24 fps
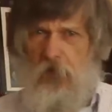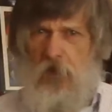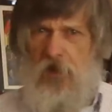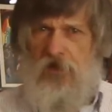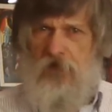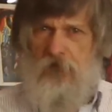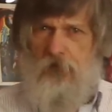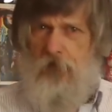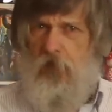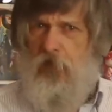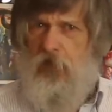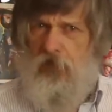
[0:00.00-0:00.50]
the way
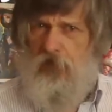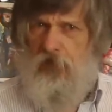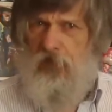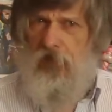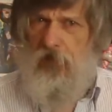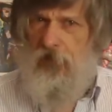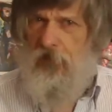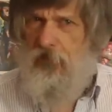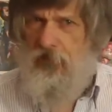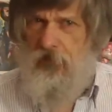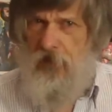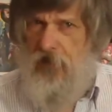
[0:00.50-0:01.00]
the books were
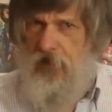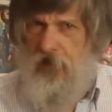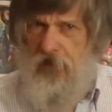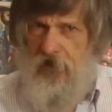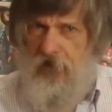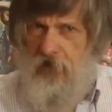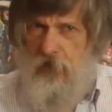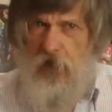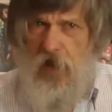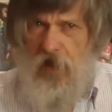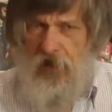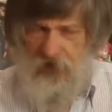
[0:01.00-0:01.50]
illustrated in
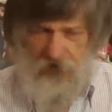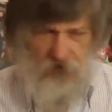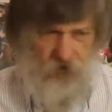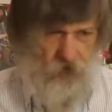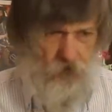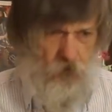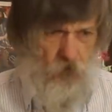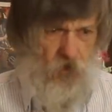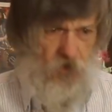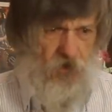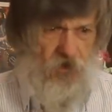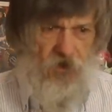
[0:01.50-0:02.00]
the West,
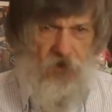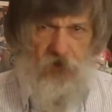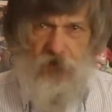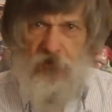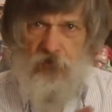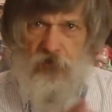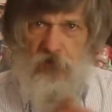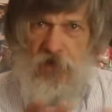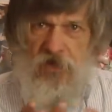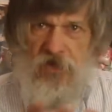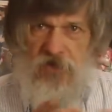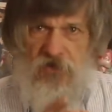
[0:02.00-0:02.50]
where
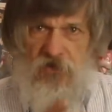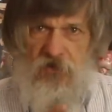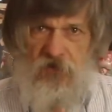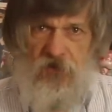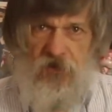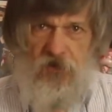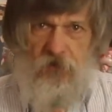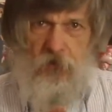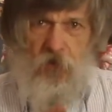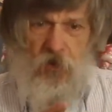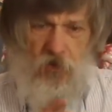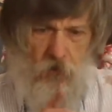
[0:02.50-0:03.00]
illustrations
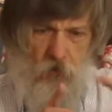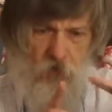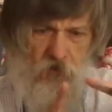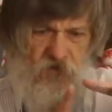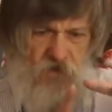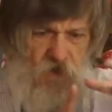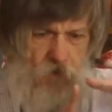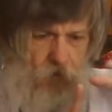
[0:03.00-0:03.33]
in a book would